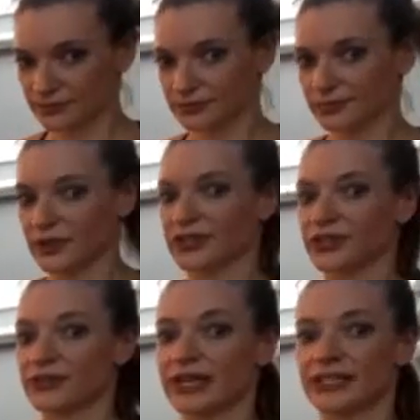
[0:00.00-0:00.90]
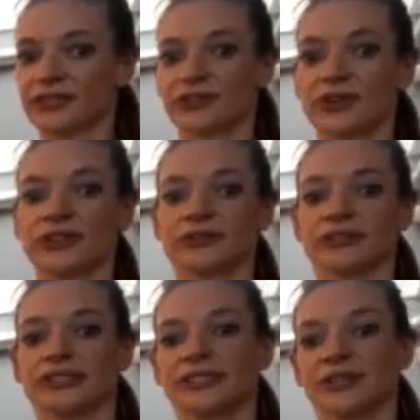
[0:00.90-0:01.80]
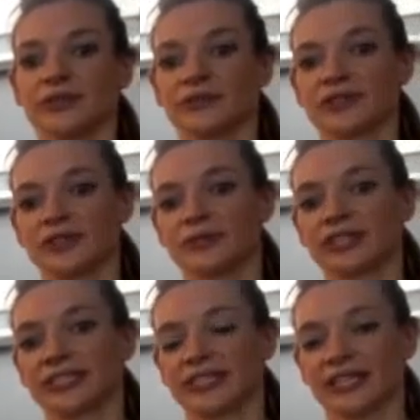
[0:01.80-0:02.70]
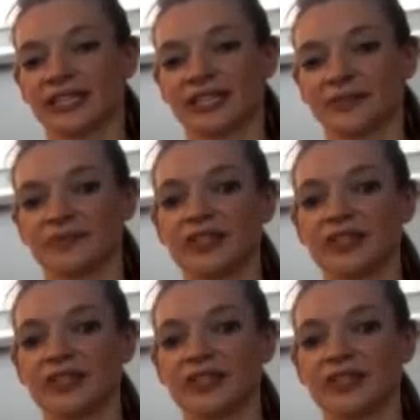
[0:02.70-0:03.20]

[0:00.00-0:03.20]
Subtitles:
When you're ready, slowly releasing one vertebra at a time.